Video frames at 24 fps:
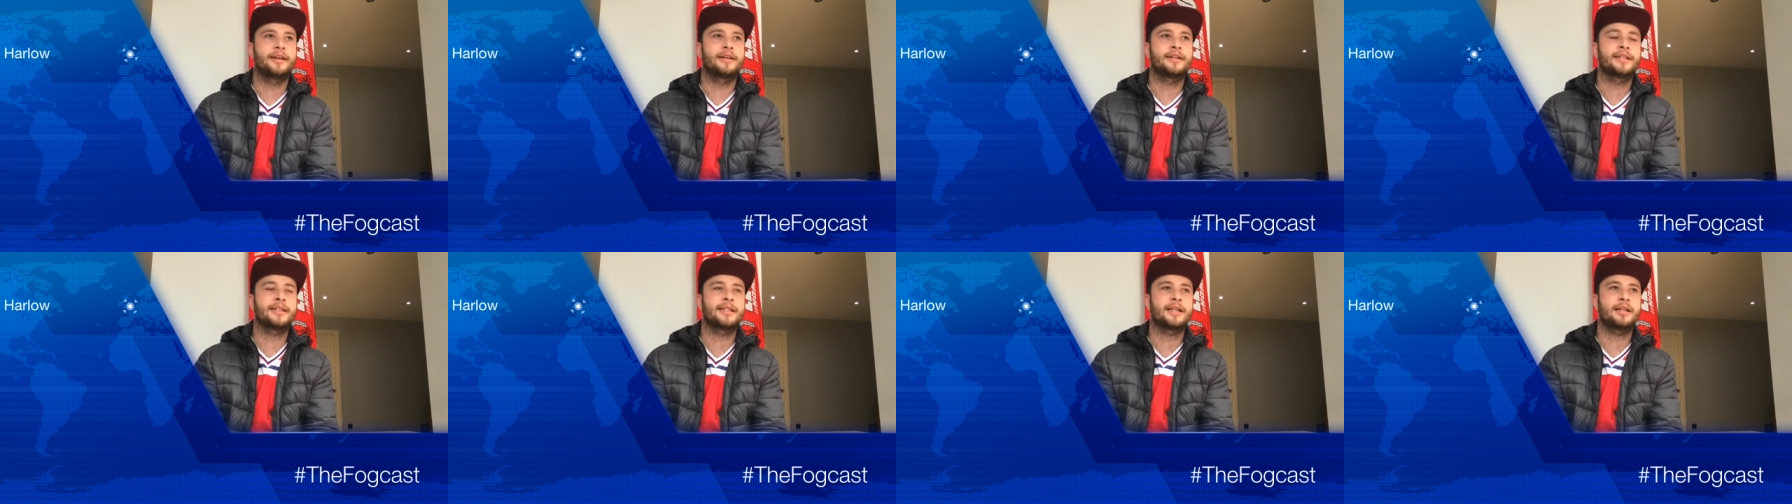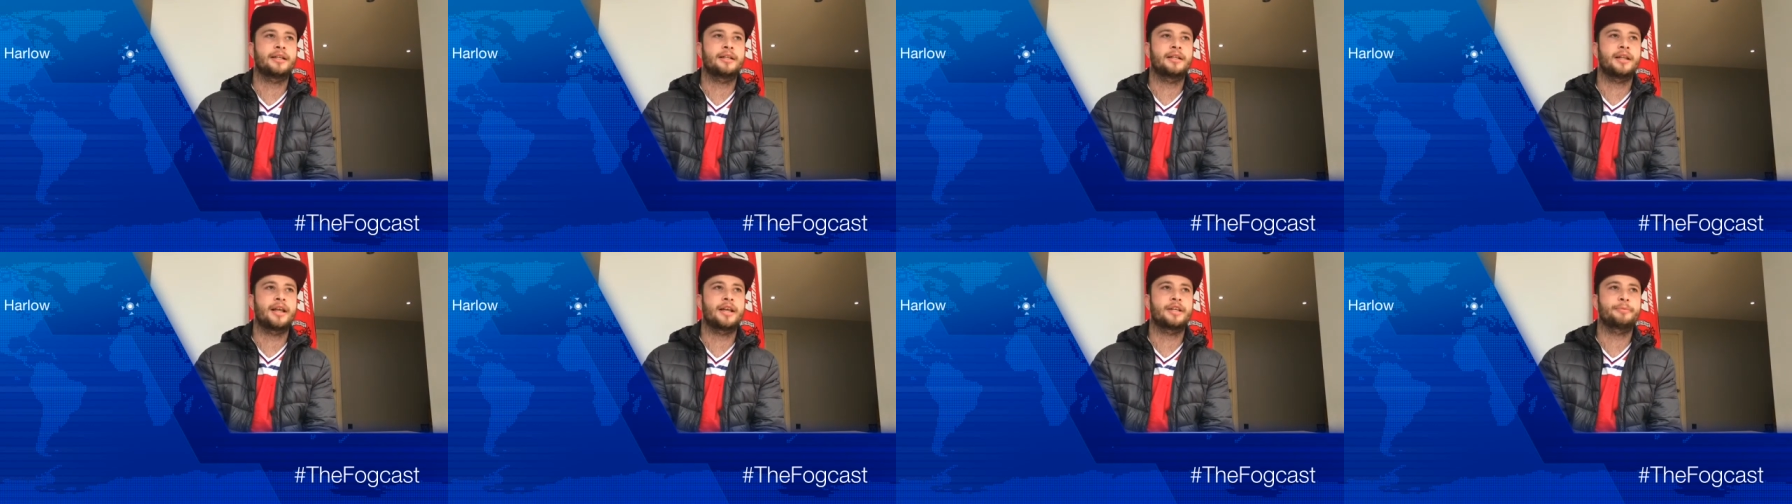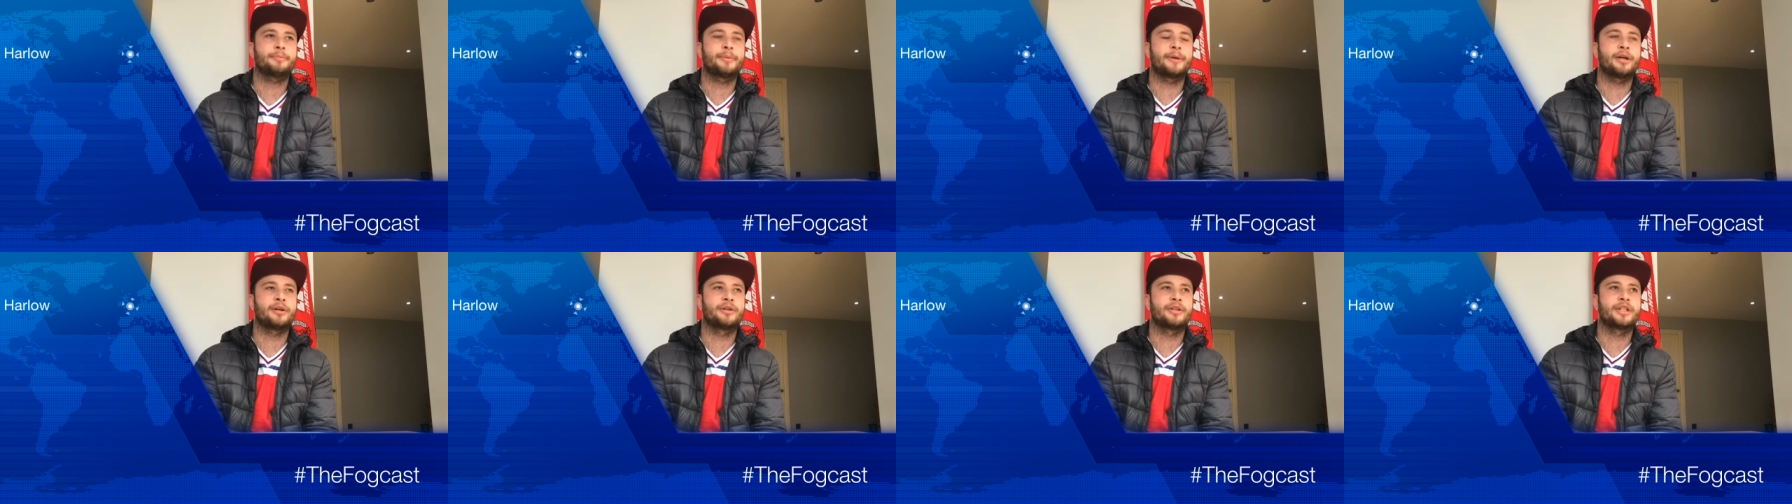Because let's
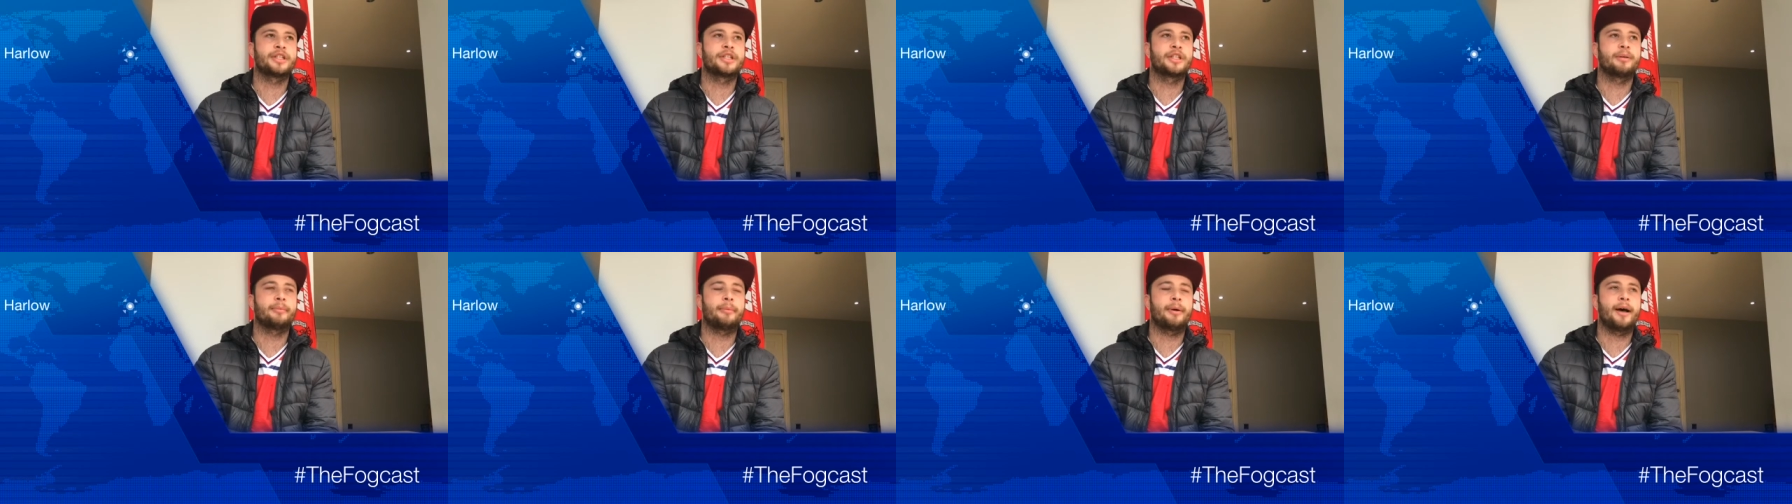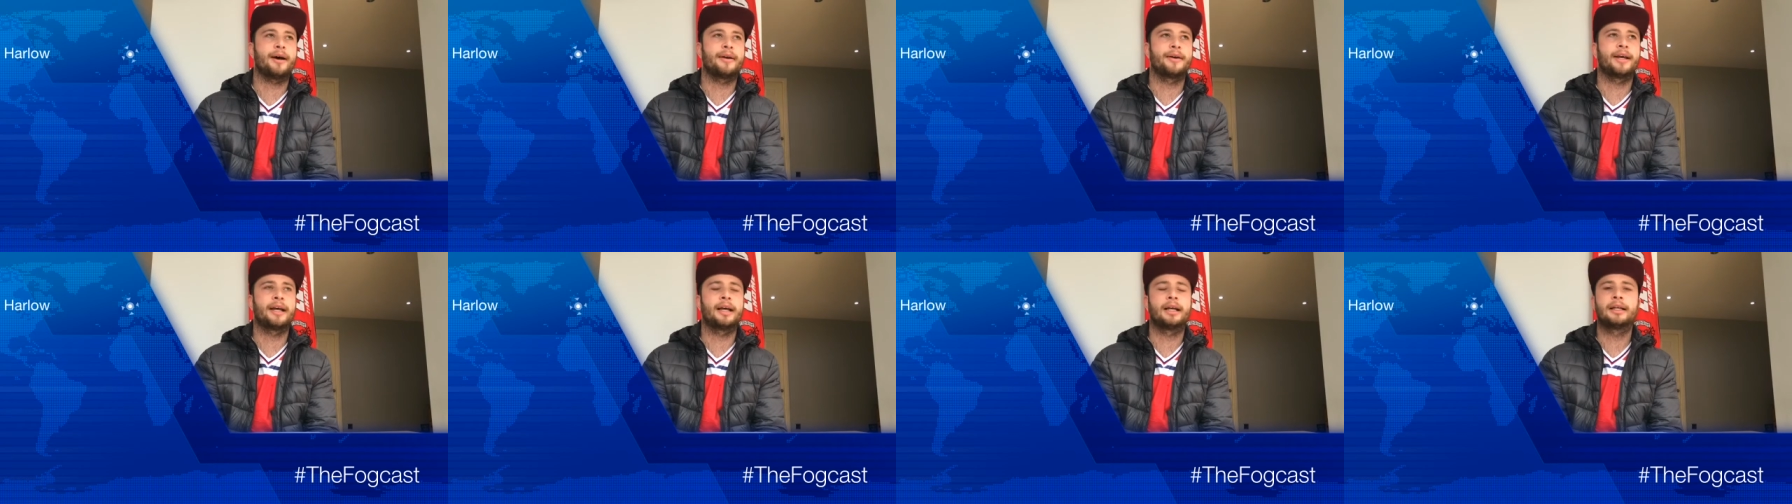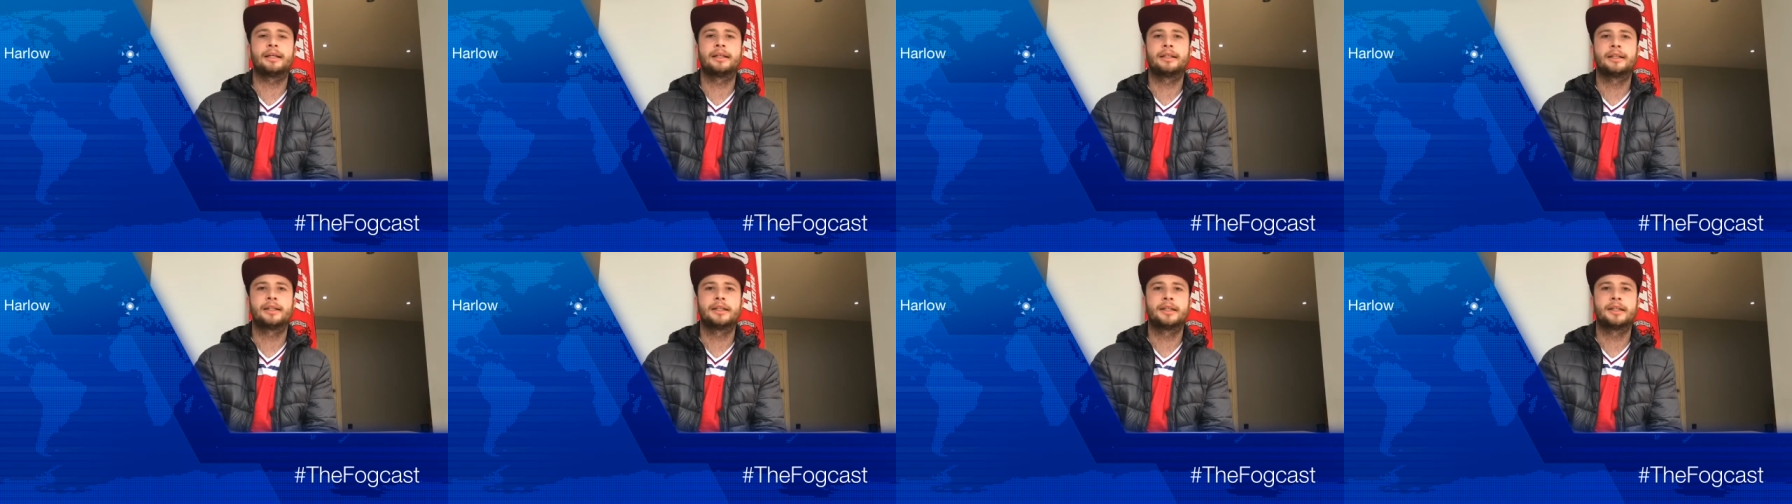be honest about it.